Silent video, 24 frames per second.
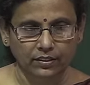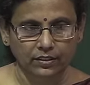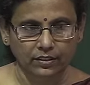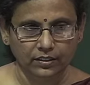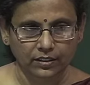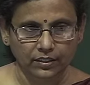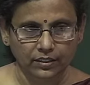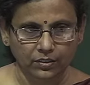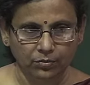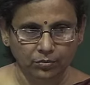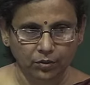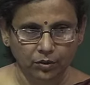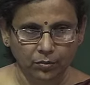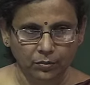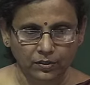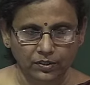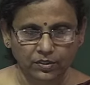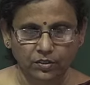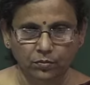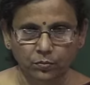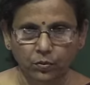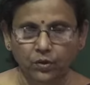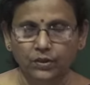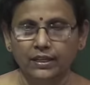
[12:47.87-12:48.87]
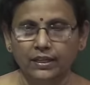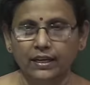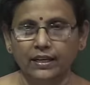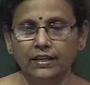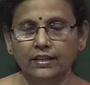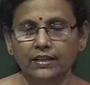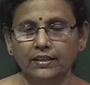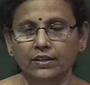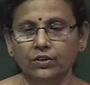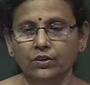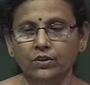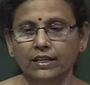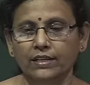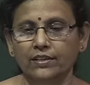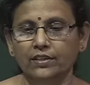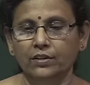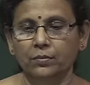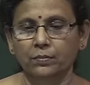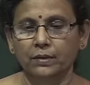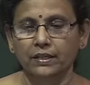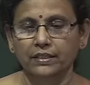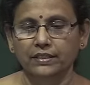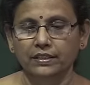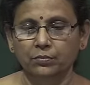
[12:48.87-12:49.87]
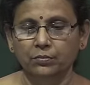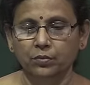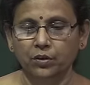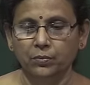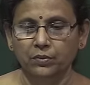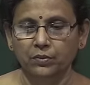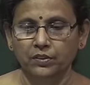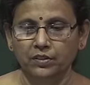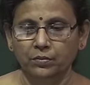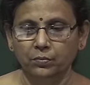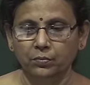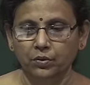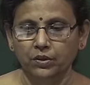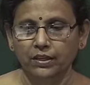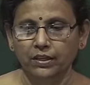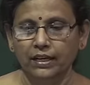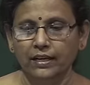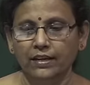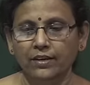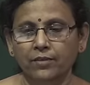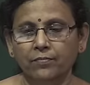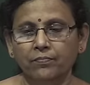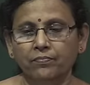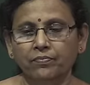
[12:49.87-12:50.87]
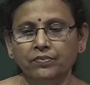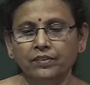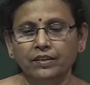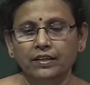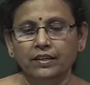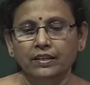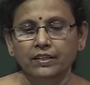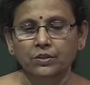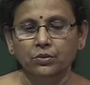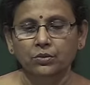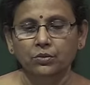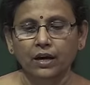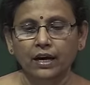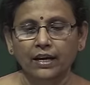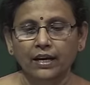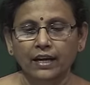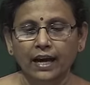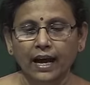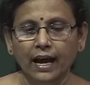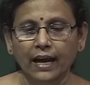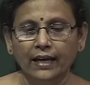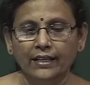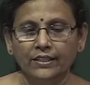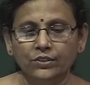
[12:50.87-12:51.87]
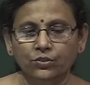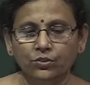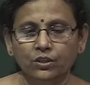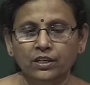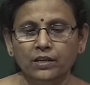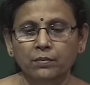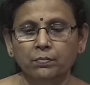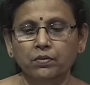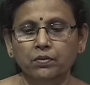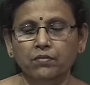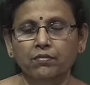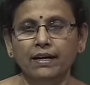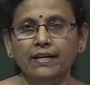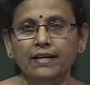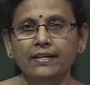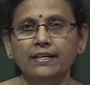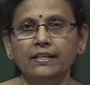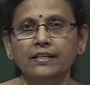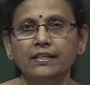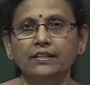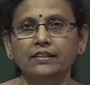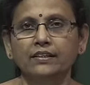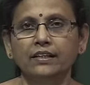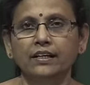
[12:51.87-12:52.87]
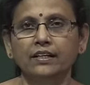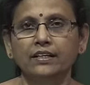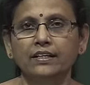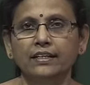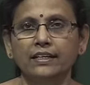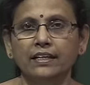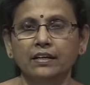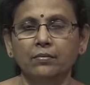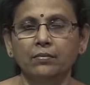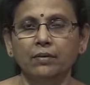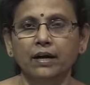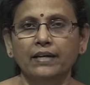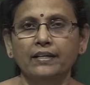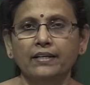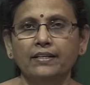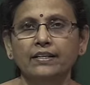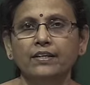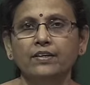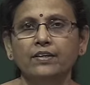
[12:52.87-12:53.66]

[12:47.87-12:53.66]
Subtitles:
information portal, your enterprise information portal, you are actually providing the relevant